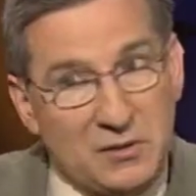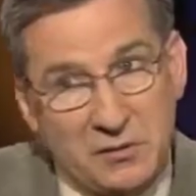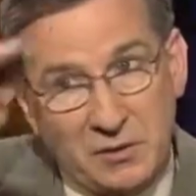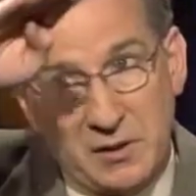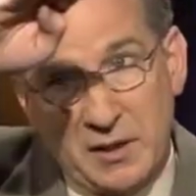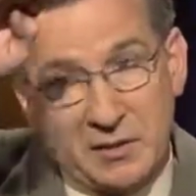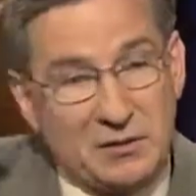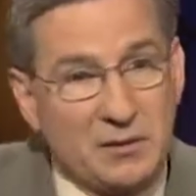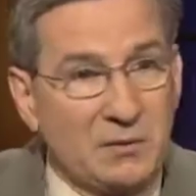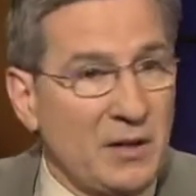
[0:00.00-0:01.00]
And you can
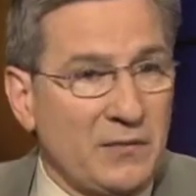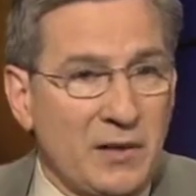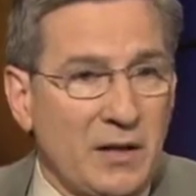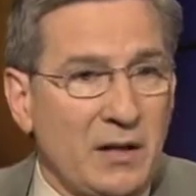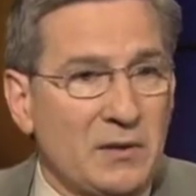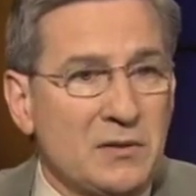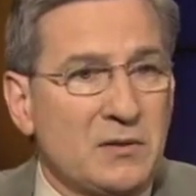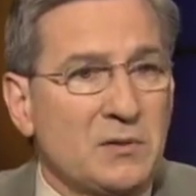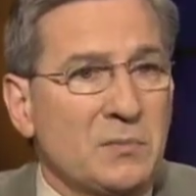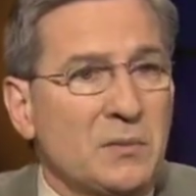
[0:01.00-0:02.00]
actually graph that out.
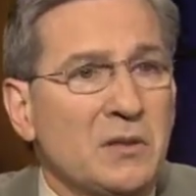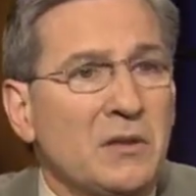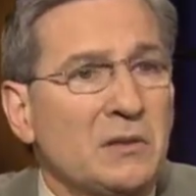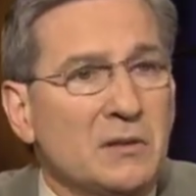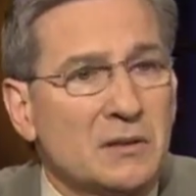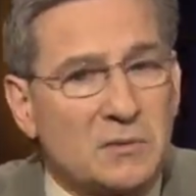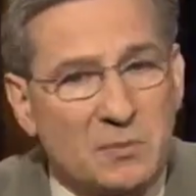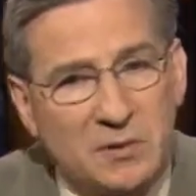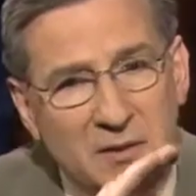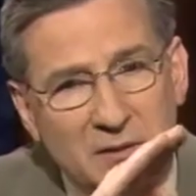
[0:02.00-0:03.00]
It's
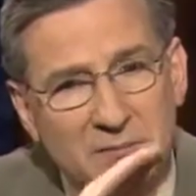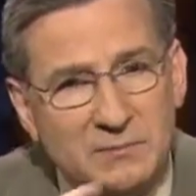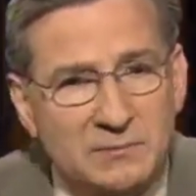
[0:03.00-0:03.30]
pretty